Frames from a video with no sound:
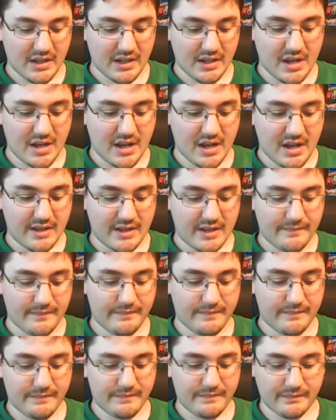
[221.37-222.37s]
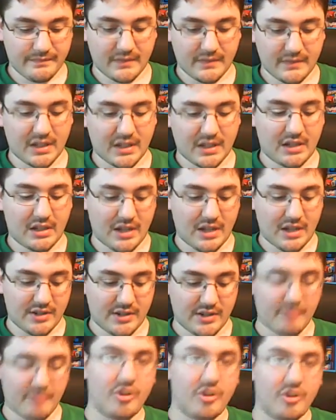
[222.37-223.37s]
Custom
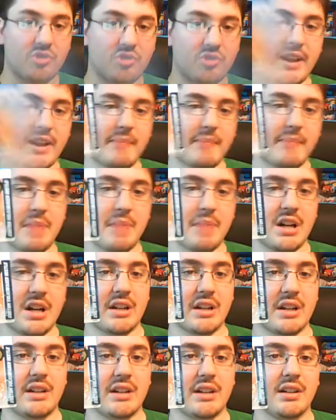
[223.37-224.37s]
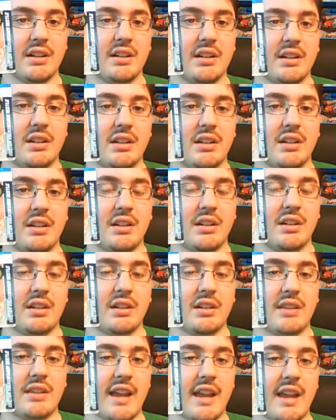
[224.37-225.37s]
Volkswagen Bug.
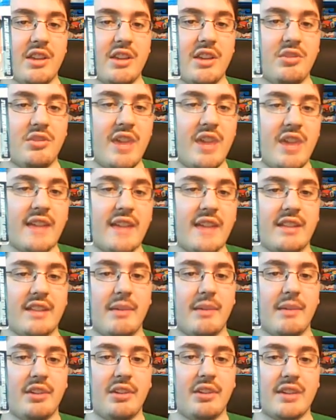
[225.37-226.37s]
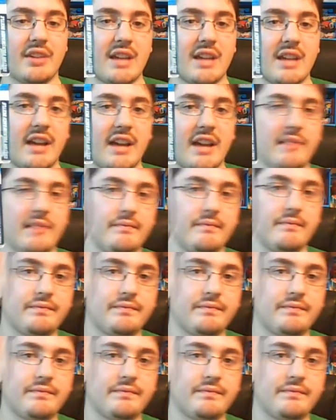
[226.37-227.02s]
Now, you can't tell by looking at it.